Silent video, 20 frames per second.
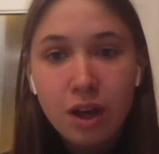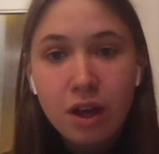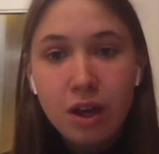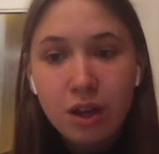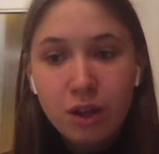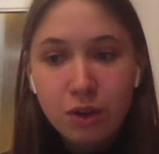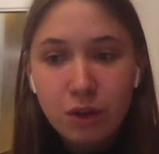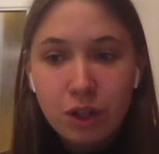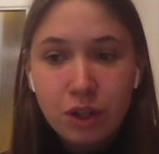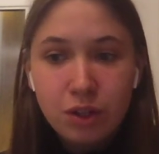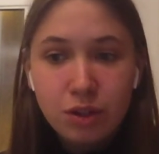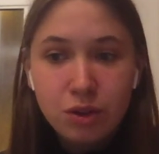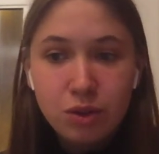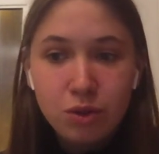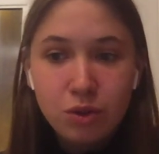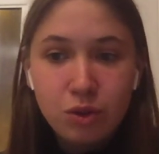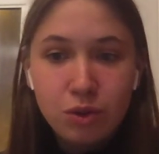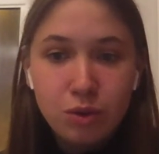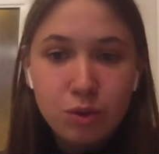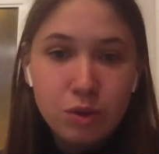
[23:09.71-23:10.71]
you need to
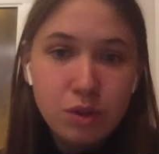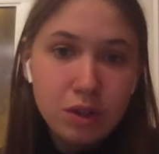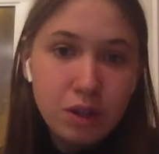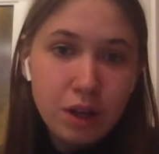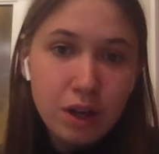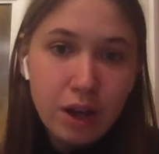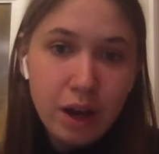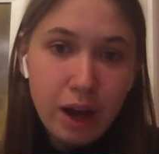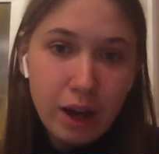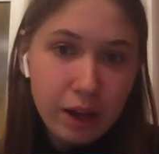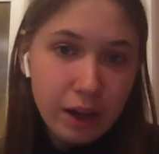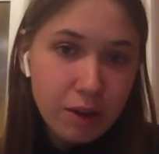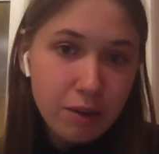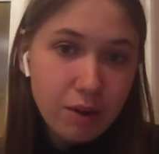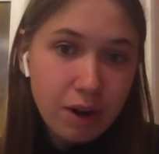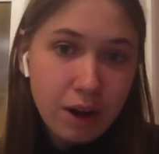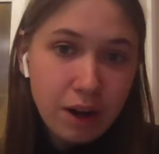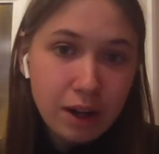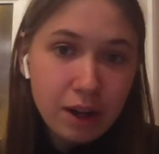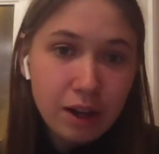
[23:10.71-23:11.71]
use
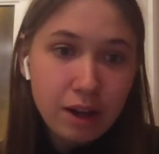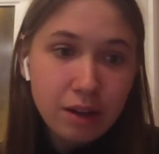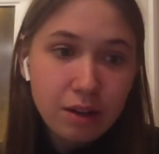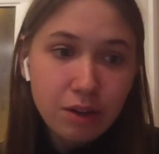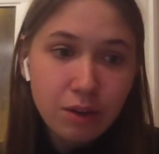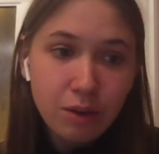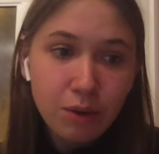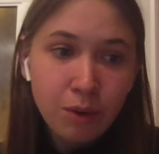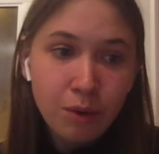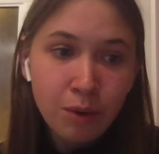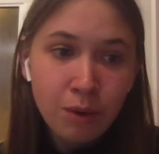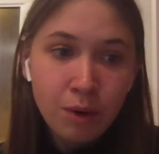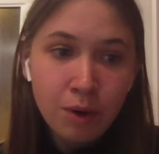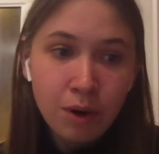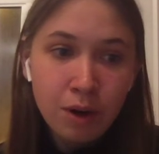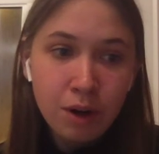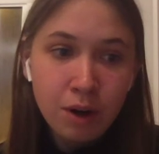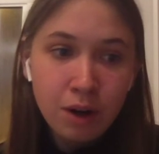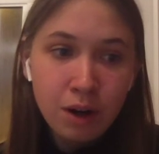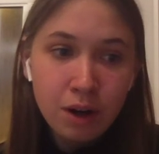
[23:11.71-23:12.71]
HackerRank
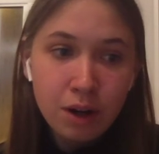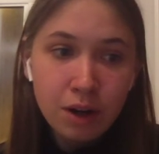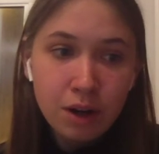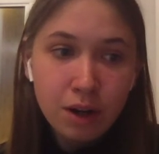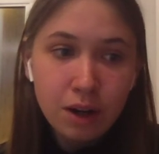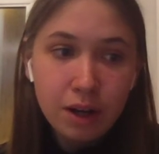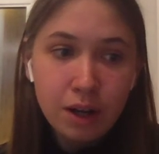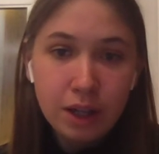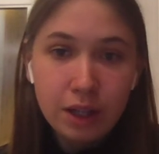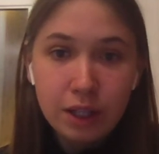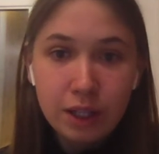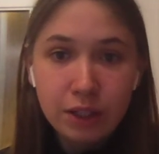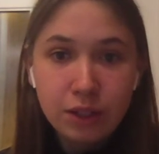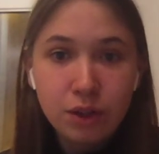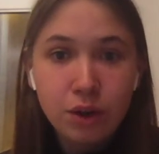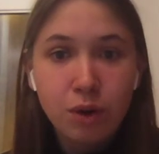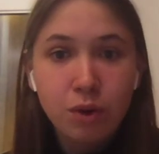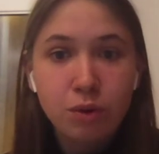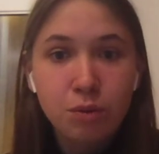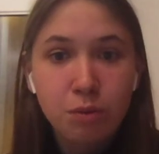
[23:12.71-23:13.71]
or Lead
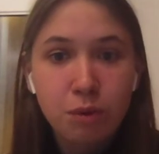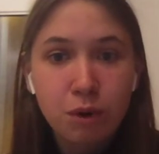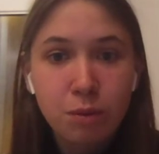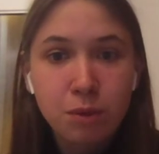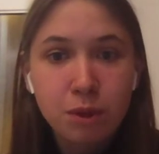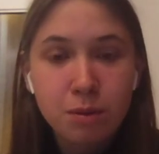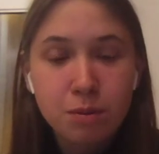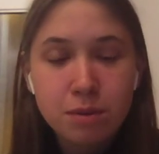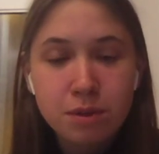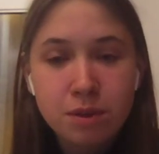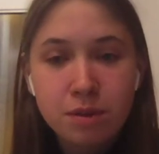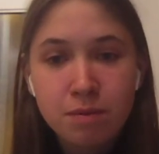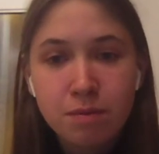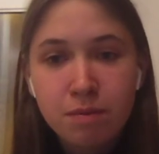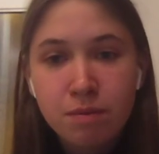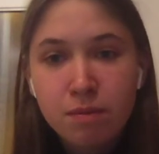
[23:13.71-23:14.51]
Code Problems.